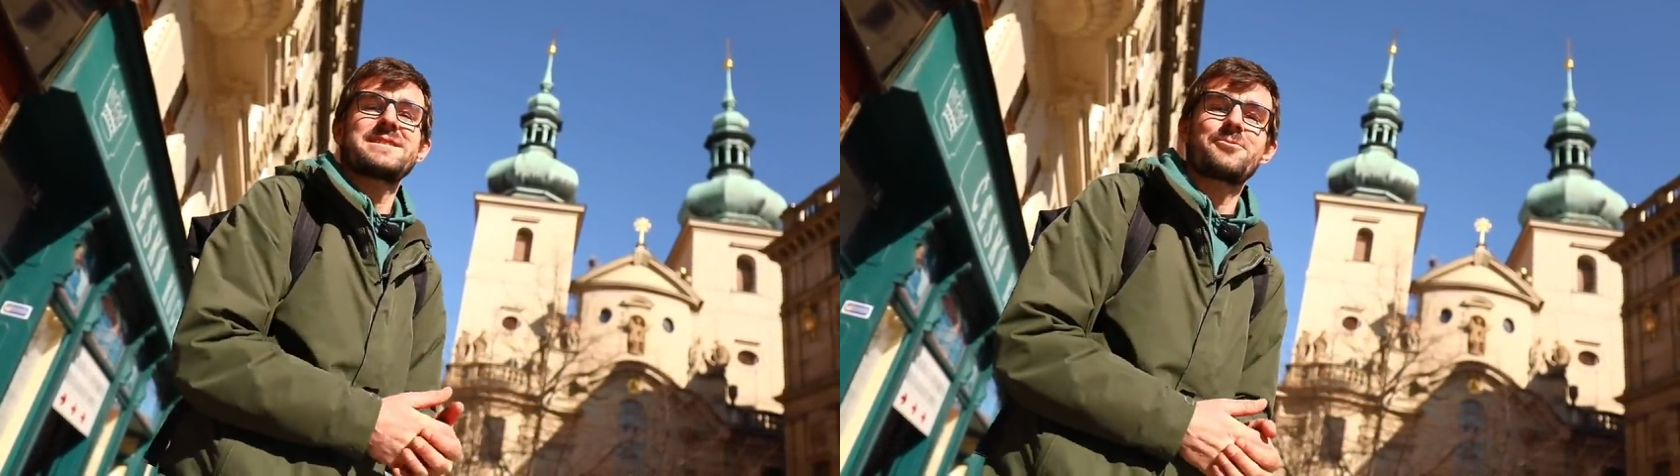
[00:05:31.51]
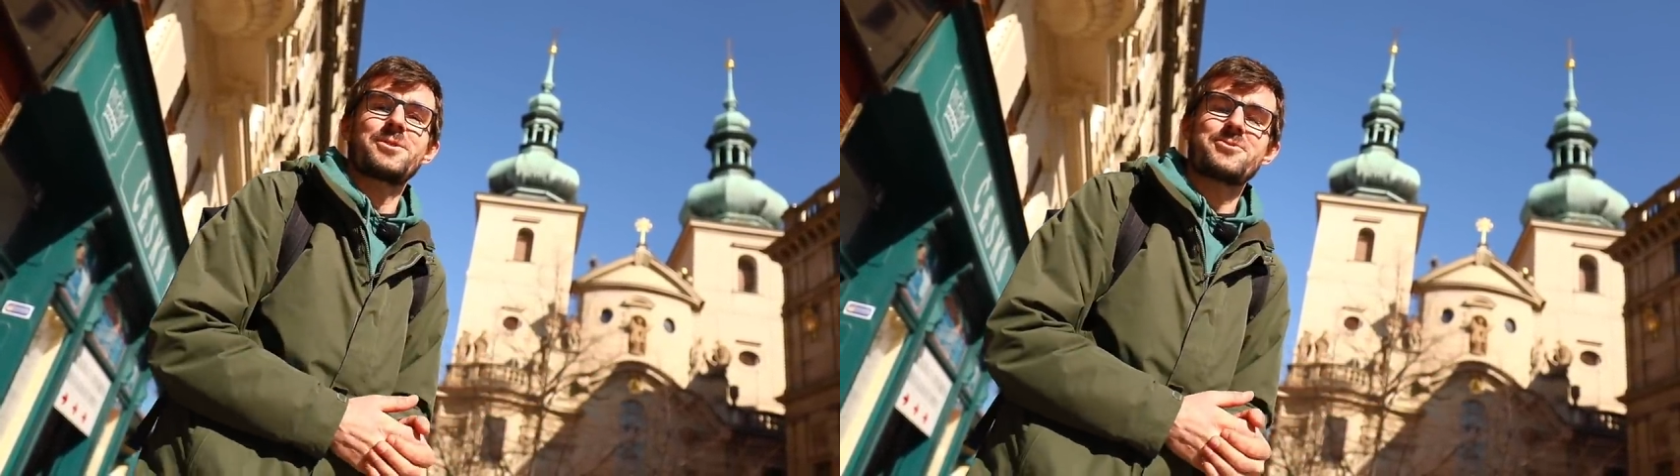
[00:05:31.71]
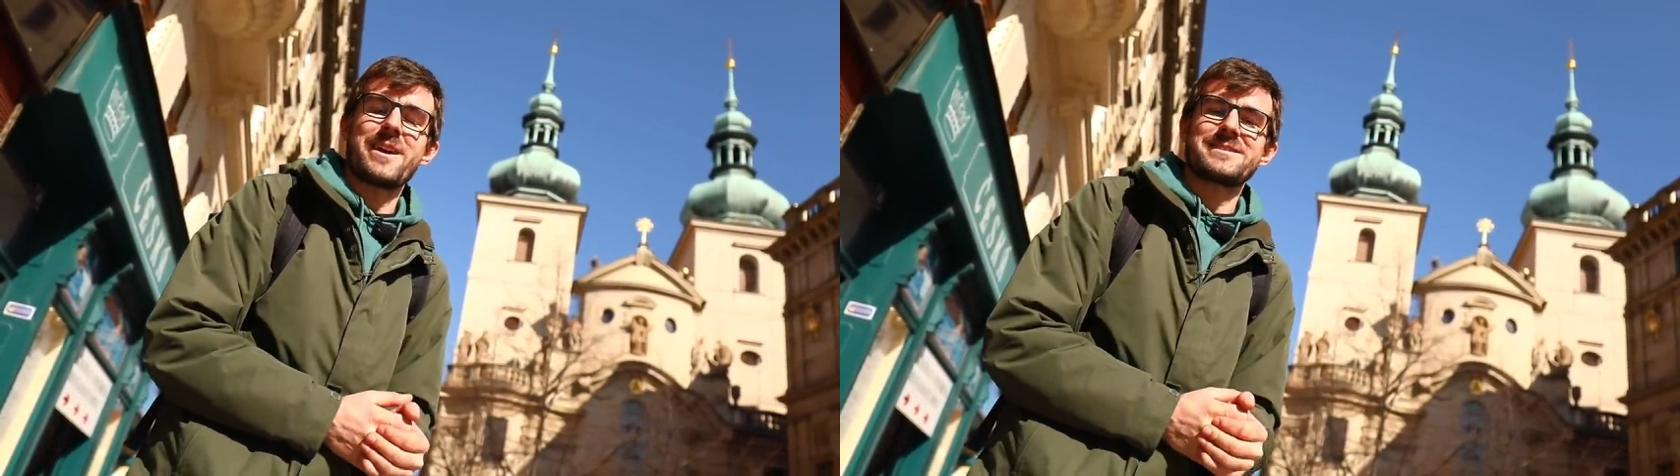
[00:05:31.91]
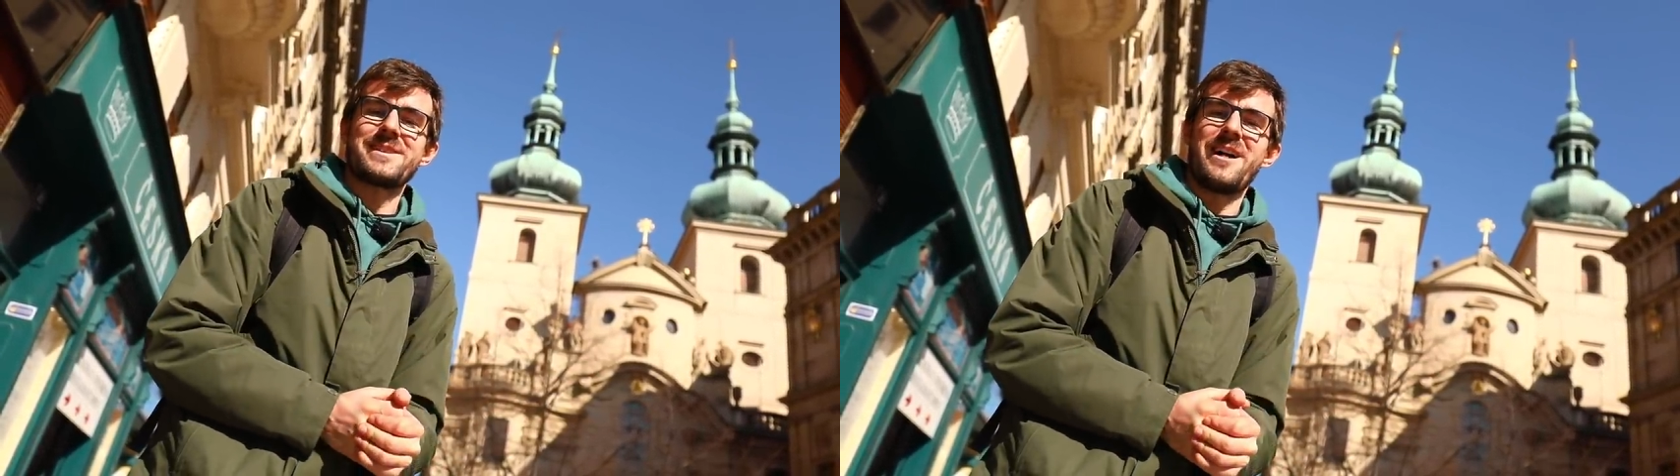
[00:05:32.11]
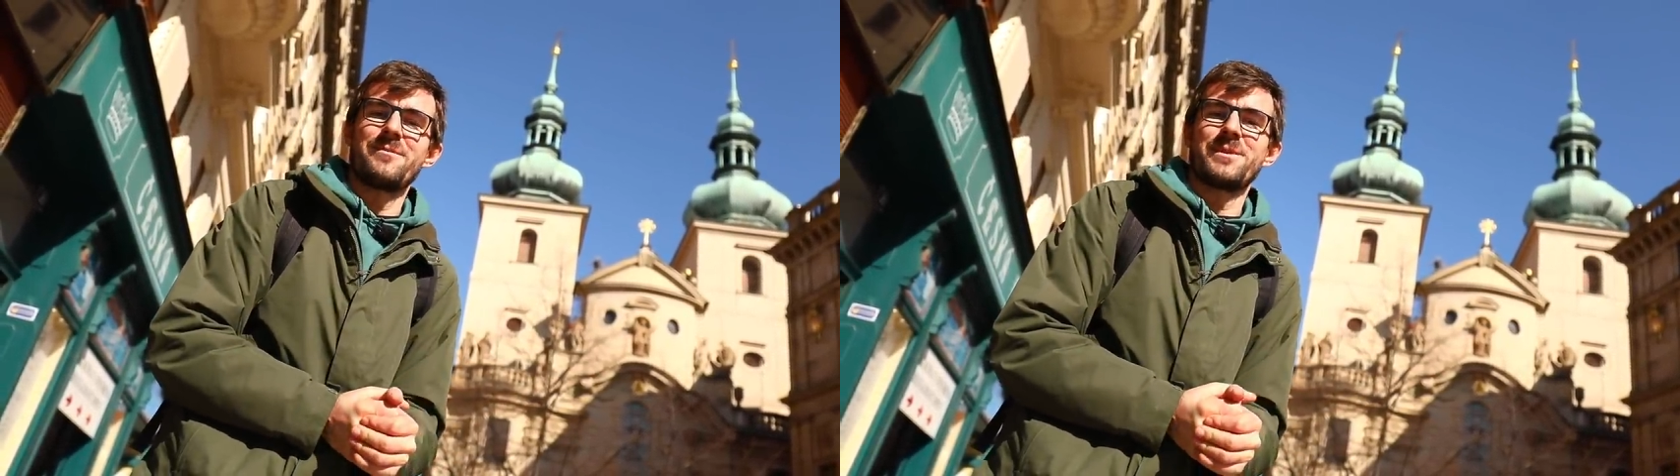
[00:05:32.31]
and we're trying to
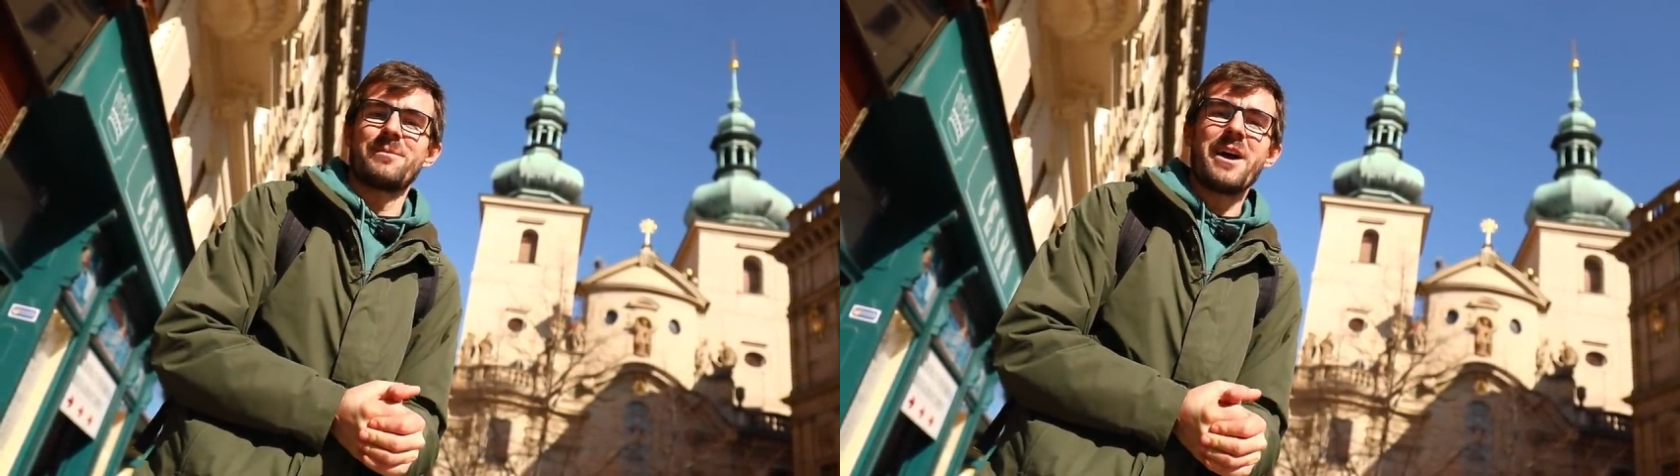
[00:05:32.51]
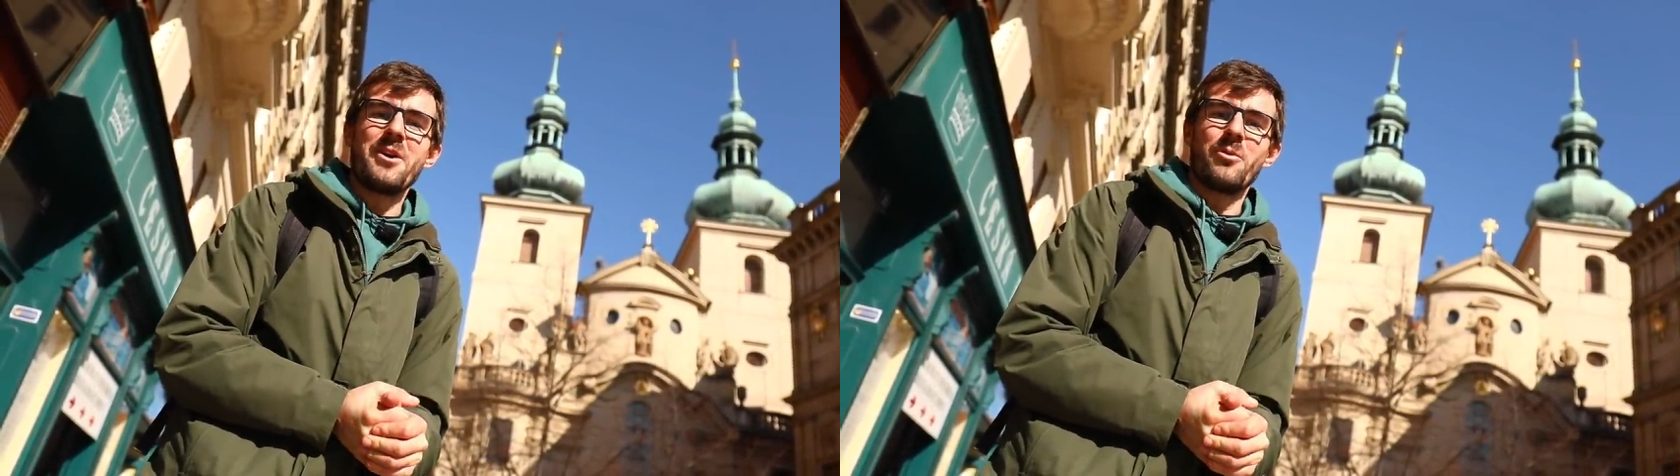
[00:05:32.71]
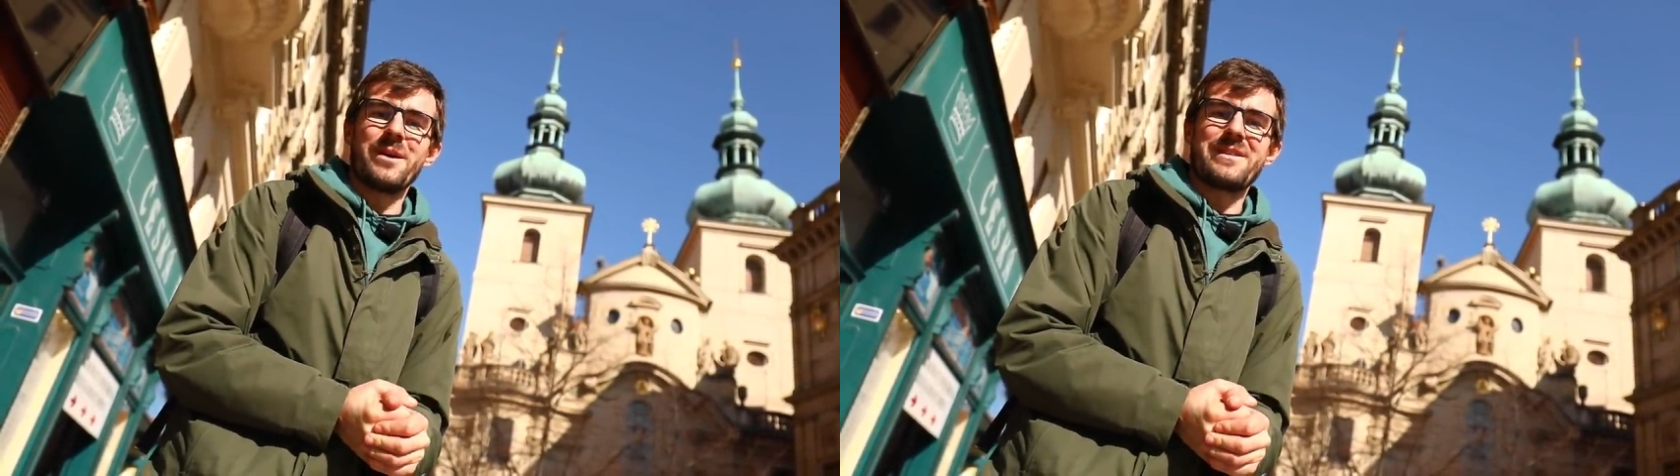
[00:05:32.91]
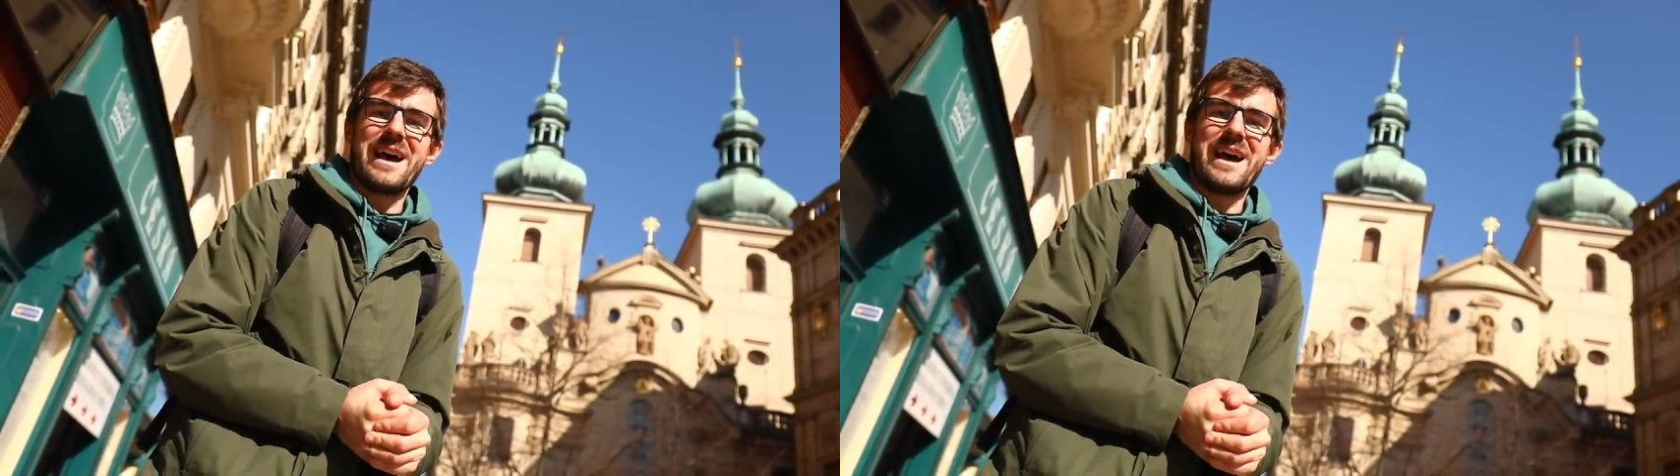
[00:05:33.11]
help them with